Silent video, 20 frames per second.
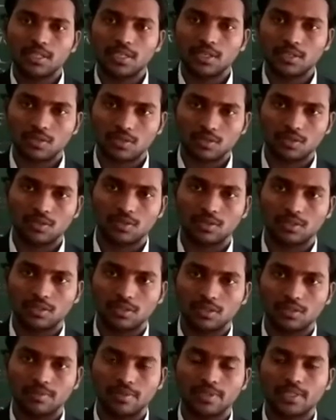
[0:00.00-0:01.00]

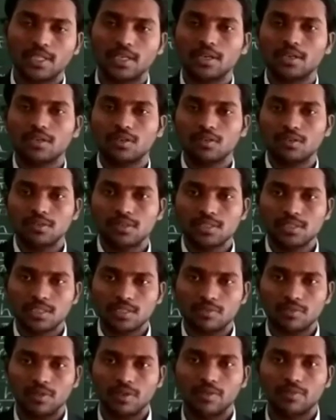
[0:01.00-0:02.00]
electron when the electron is
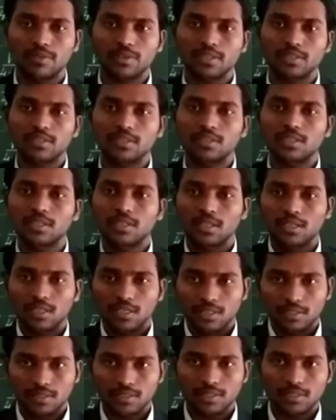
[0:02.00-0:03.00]
revolving
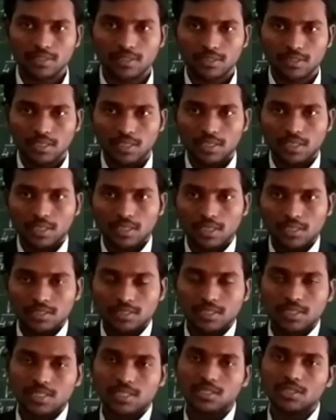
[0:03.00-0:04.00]
in these
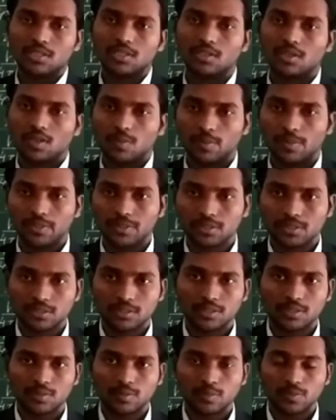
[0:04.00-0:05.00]
stationary orbits.
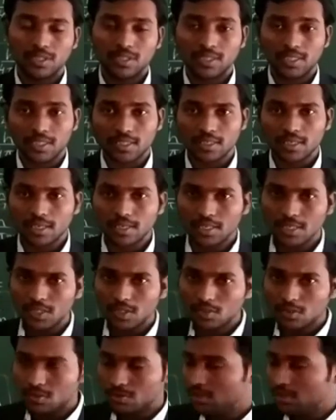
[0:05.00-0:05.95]
But according to